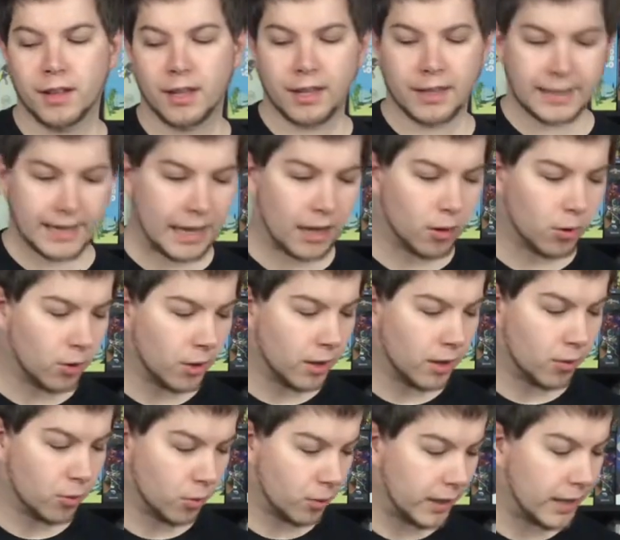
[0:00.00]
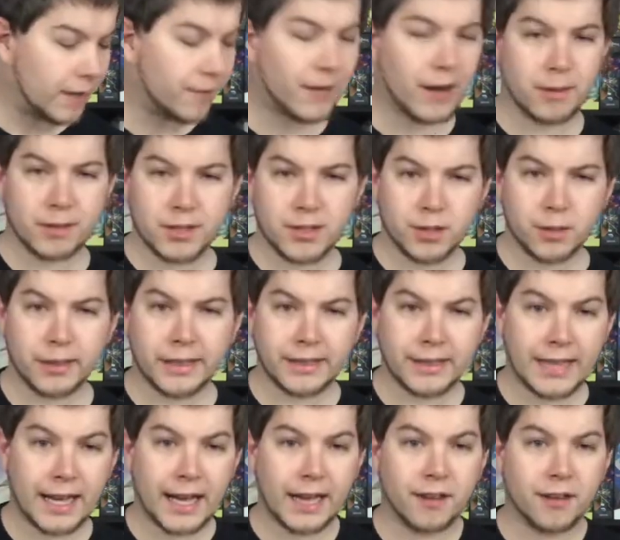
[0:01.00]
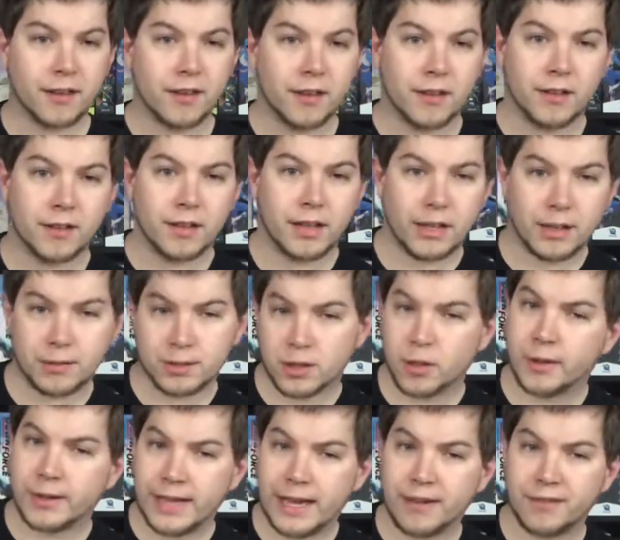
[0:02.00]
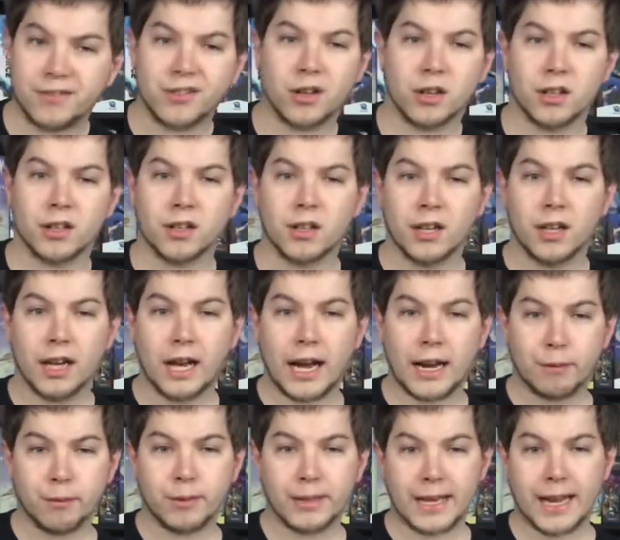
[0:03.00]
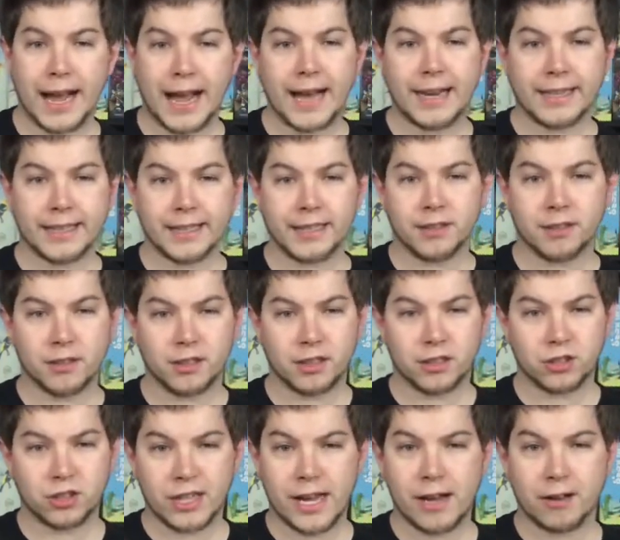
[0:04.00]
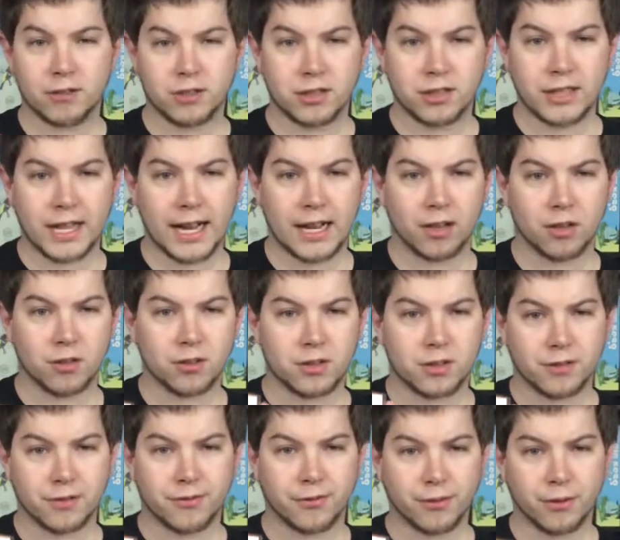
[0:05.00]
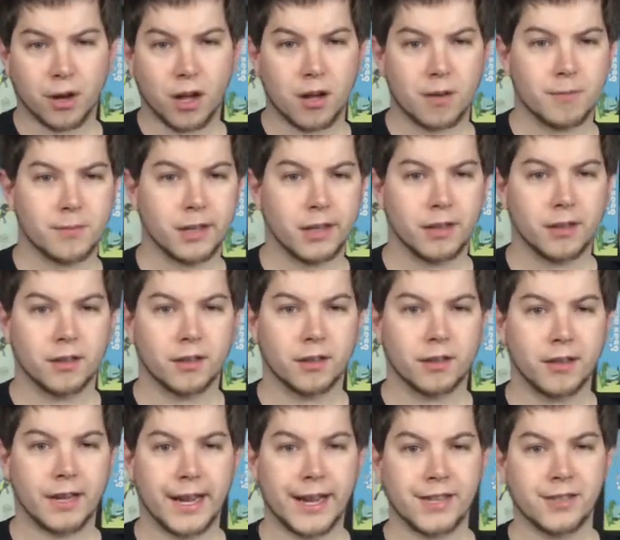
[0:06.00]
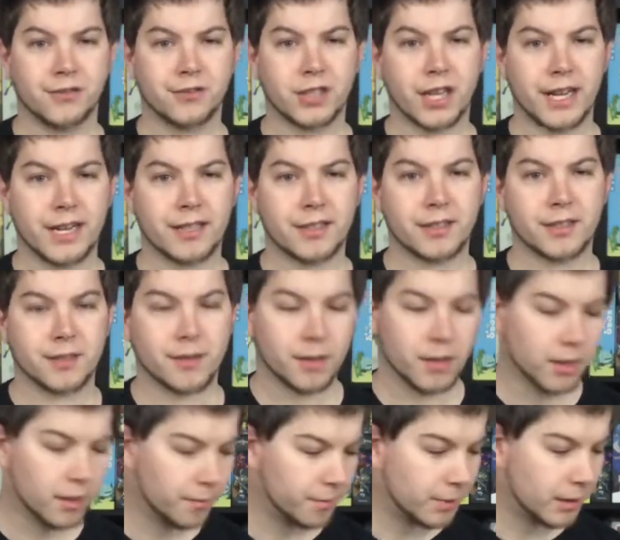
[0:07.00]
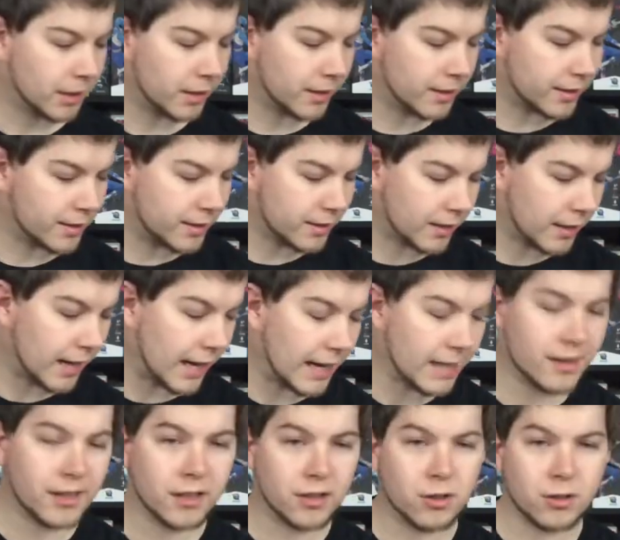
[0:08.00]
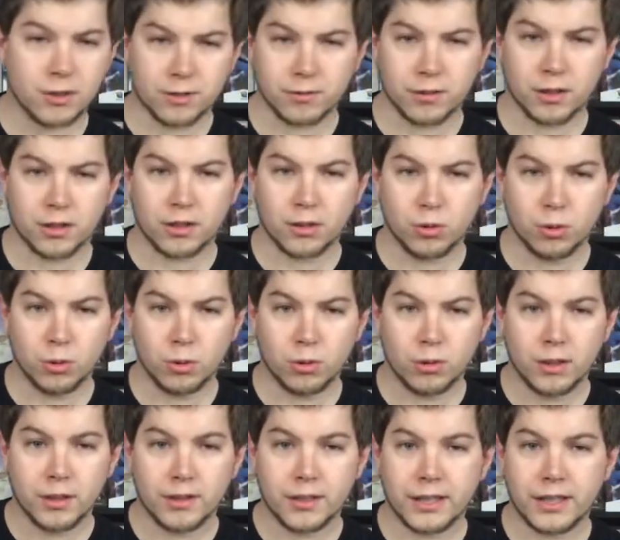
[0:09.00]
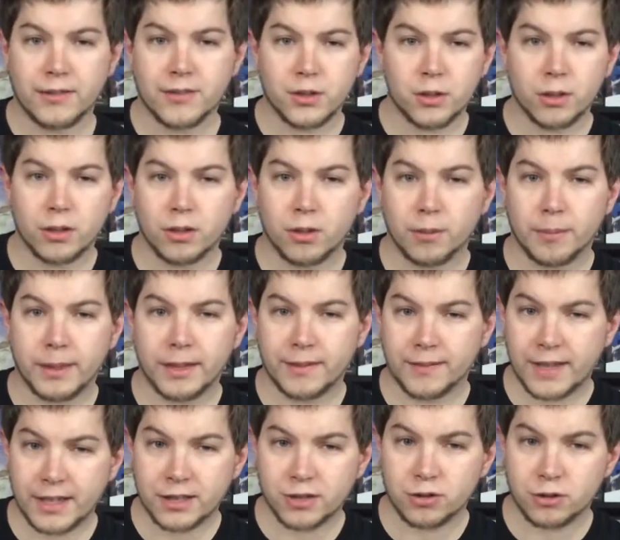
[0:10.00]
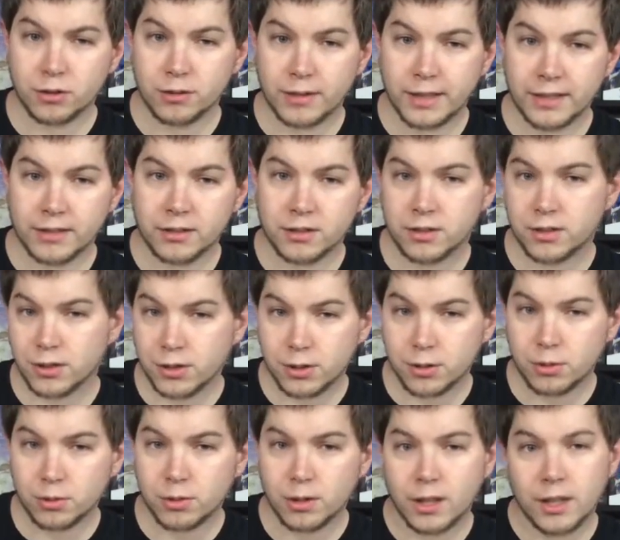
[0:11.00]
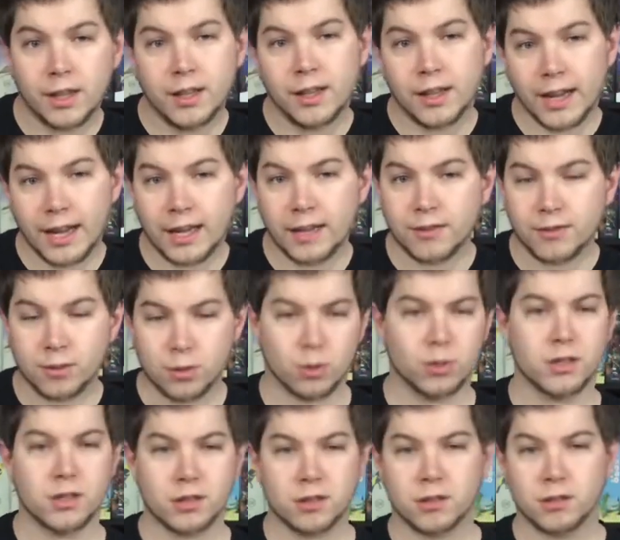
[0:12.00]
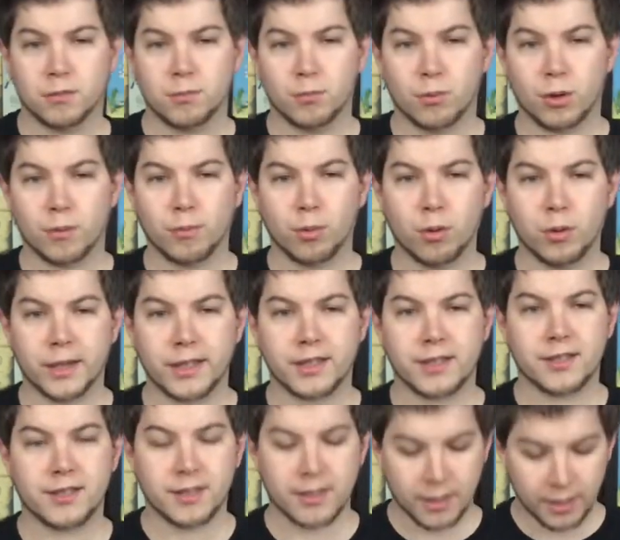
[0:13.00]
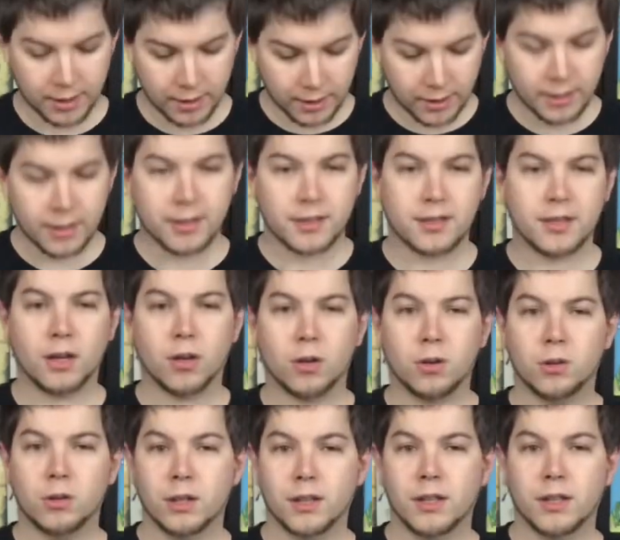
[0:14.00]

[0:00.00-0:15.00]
Now, if I was doing that, and I was going that far, I would add in the challenge tiles from Age of Giants, because I think those are really cool. It gives you a little bit of extra thing to do, and of course, more points. So,